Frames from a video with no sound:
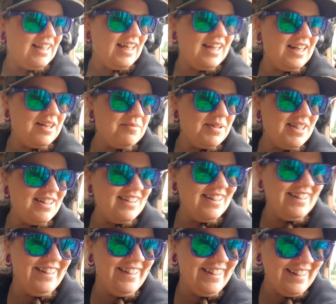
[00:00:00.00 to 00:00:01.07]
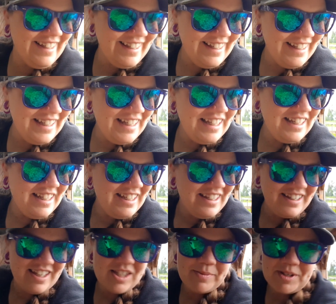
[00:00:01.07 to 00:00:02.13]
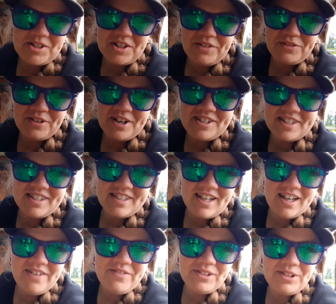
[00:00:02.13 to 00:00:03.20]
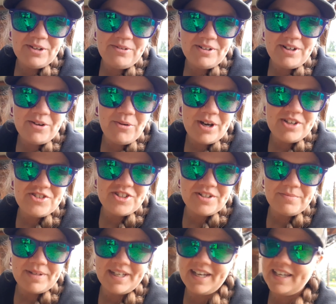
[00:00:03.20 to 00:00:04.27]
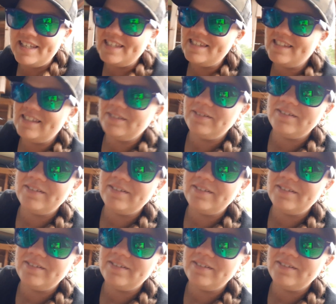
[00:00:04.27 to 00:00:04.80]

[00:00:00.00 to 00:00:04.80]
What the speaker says: And I mean, especially for us, it's kind of a loaded question because